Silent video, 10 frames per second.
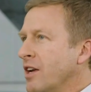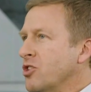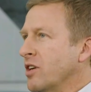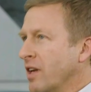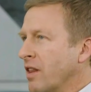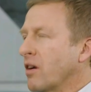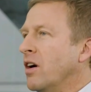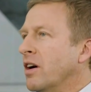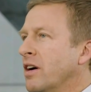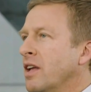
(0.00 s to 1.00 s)
engine in the
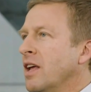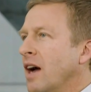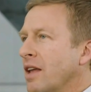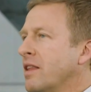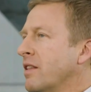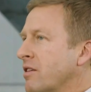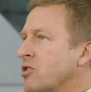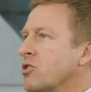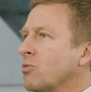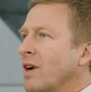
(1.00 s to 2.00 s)
car, I think
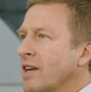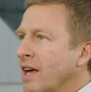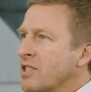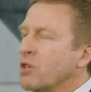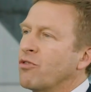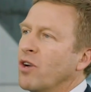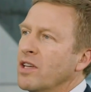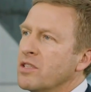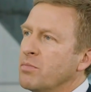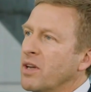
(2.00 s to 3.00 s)
this is the right answer
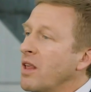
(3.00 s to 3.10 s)
for us.